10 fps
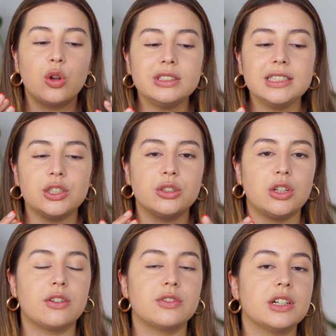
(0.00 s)
only to
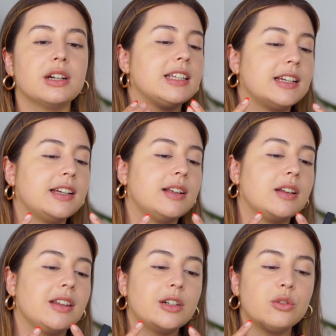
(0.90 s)
cover the
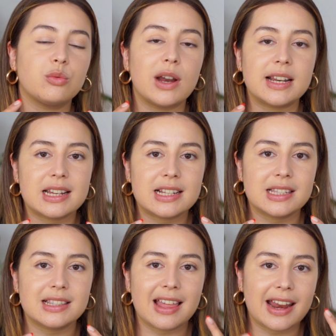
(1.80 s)
little
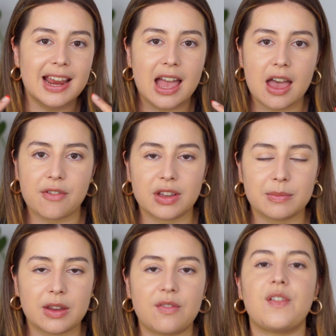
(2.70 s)
redness that I have in
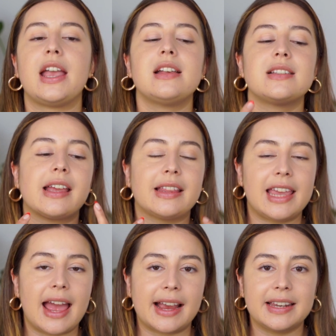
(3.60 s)
my face, like
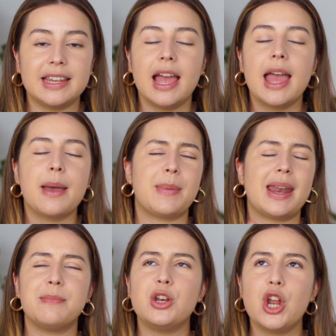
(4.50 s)
the acne, but
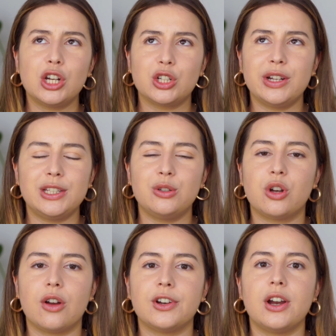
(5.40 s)
I'm not going to
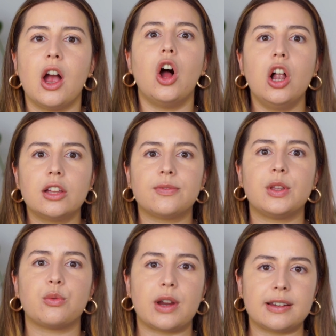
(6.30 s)
cover all of
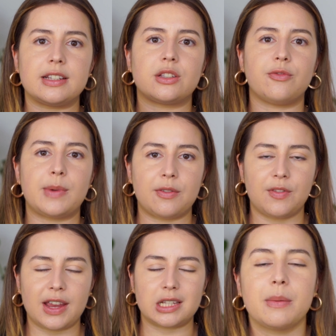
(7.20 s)
the redness of my
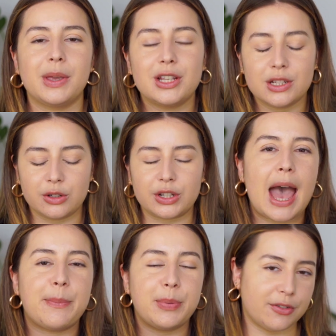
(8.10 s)
face because look,
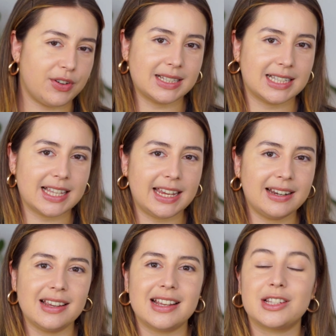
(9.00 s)
a perfect
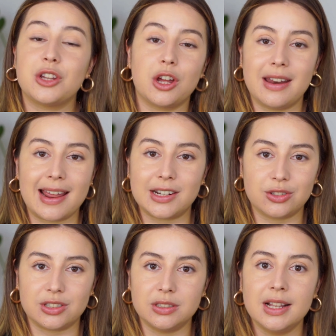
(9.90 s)
skin is not
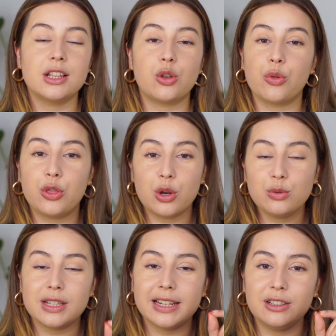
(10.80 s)
natural. So
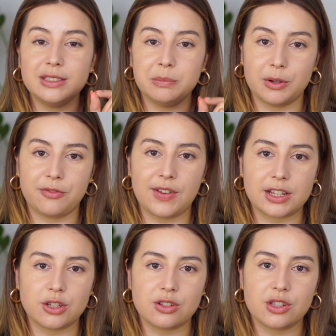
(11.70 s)
those little
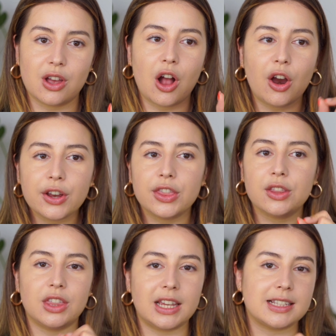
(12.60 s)
imperfections are the
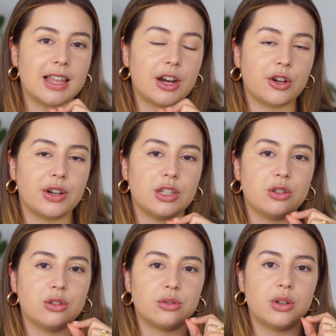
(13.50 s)
things that are going
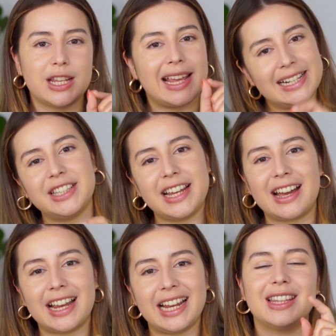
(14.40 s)
to tell the
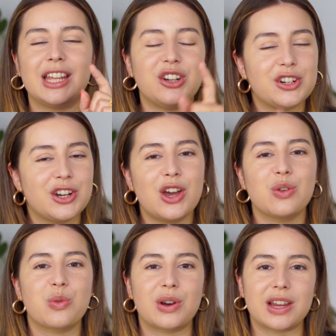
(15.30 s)
eye that you're
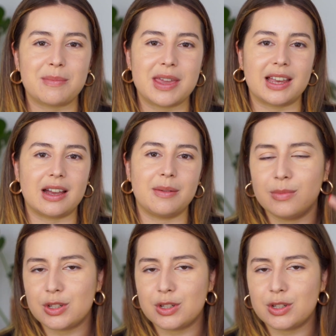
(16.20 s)
not wearing makeup.